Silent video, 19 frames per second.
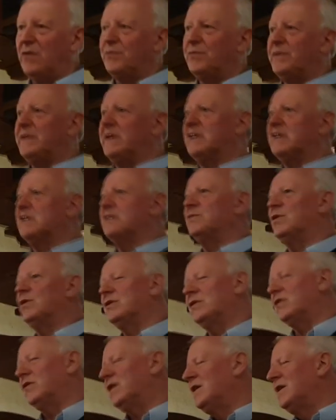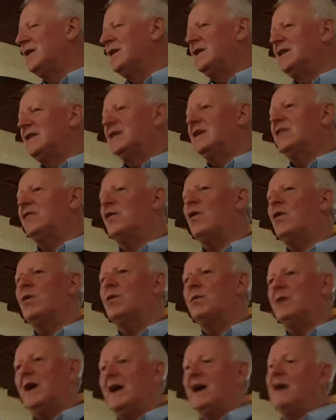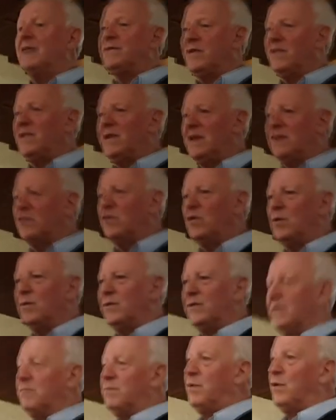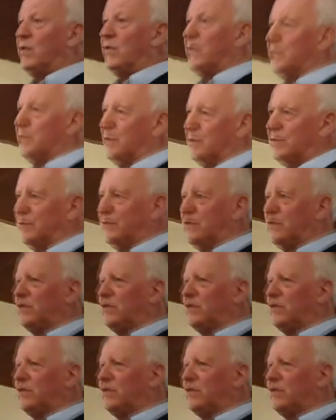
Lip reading: unpredictable. I have to say, it's almost impossible